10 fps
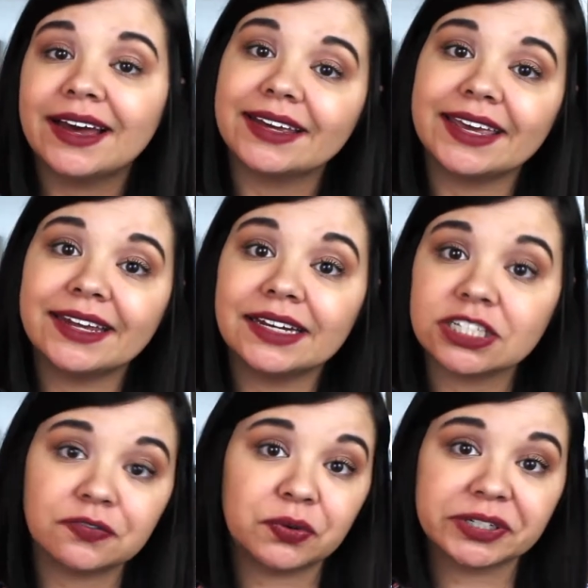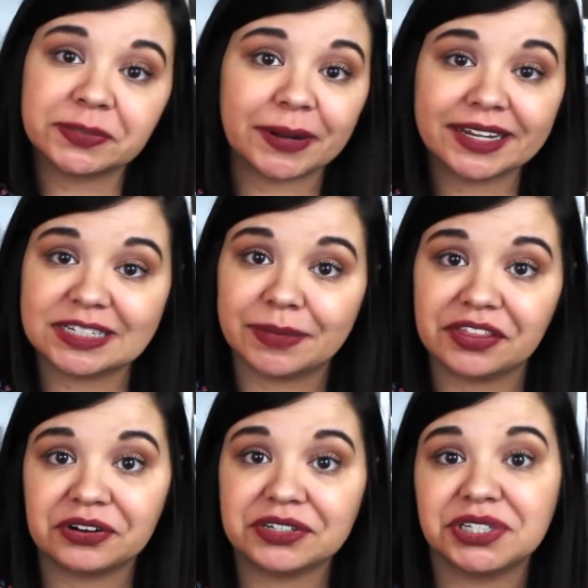Akin is forced by his
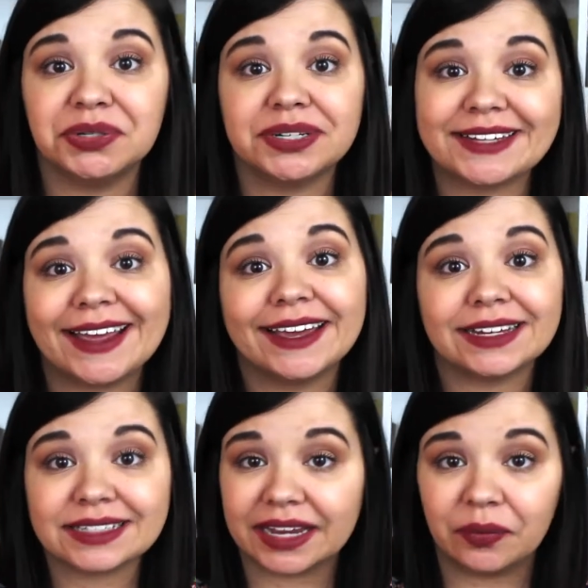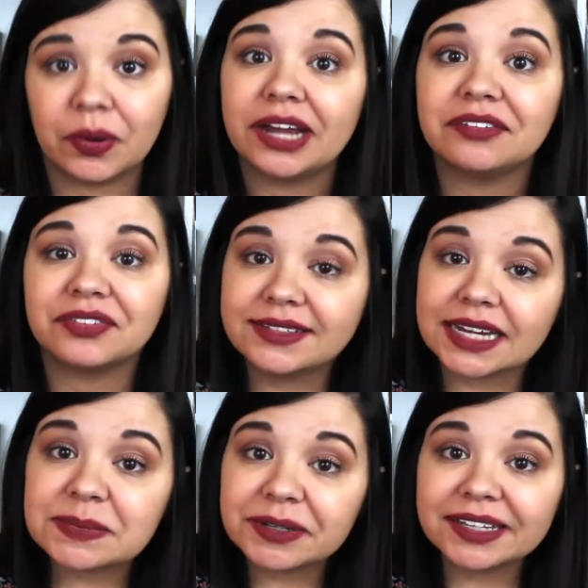mother to take a second wife.
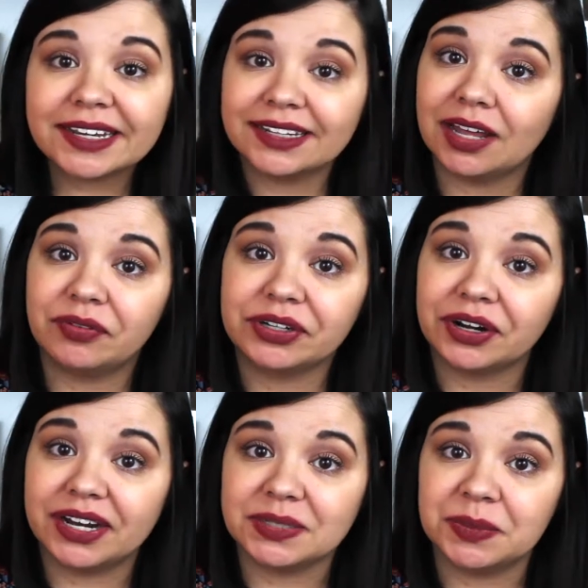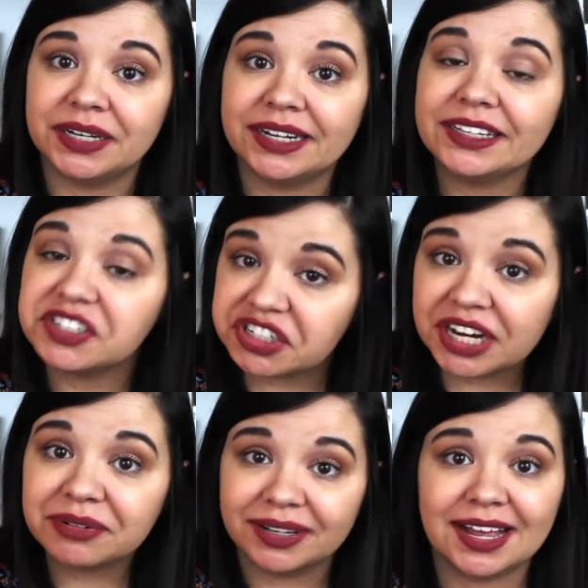Desperately in love with her husband,
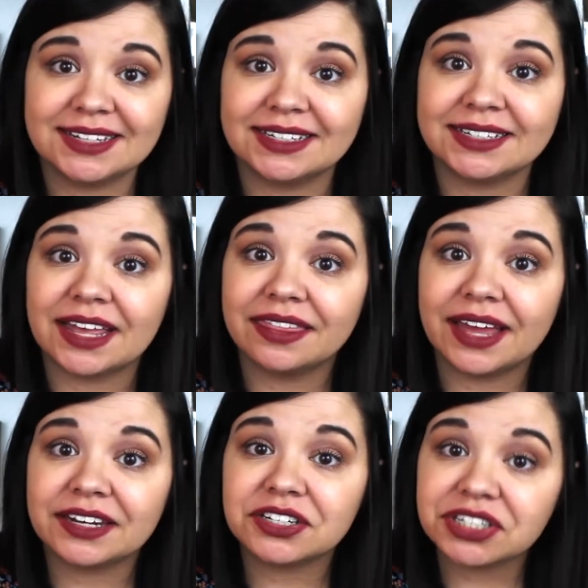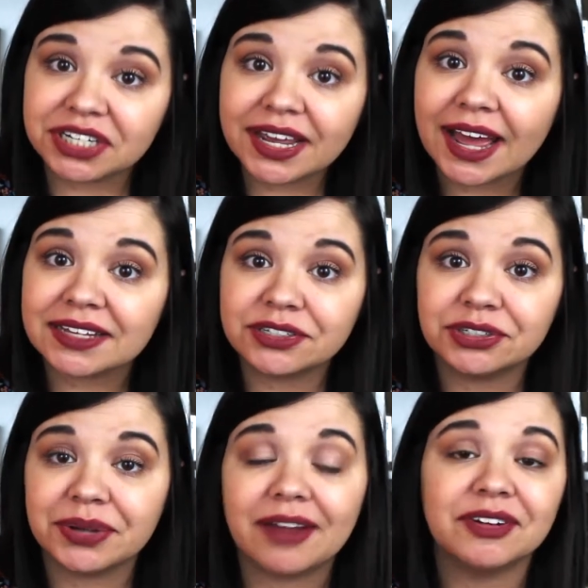Yejide realizes that she has to
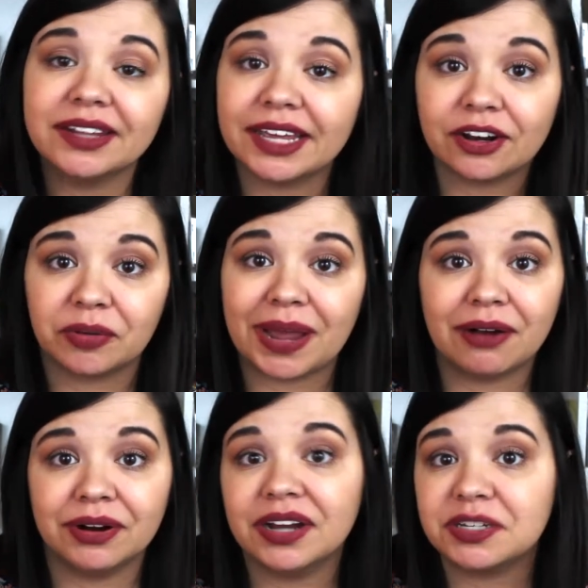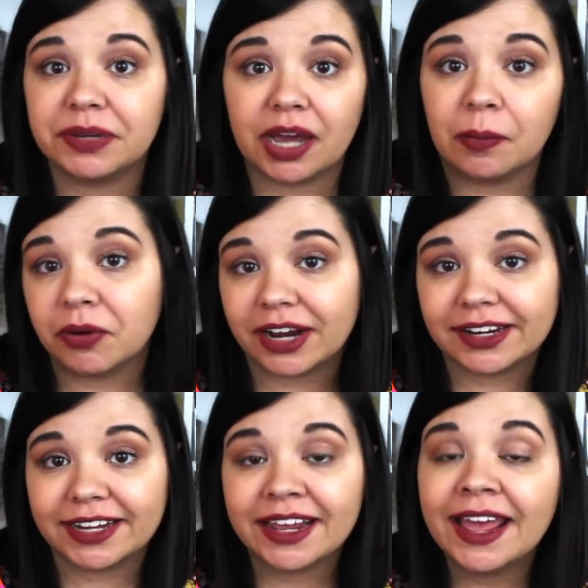do everything in her power to become
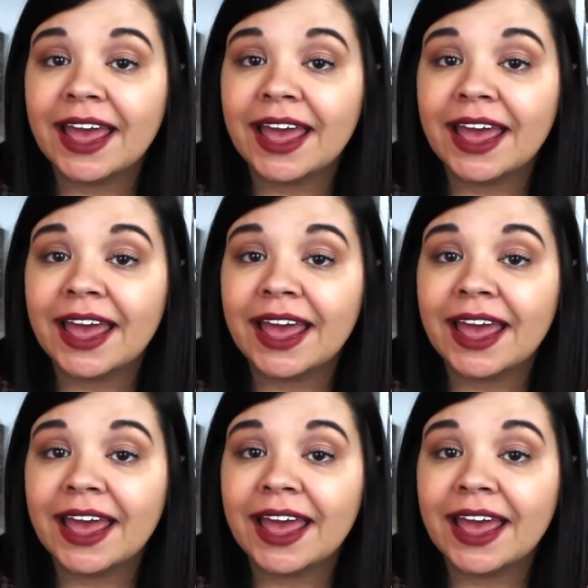pregnant,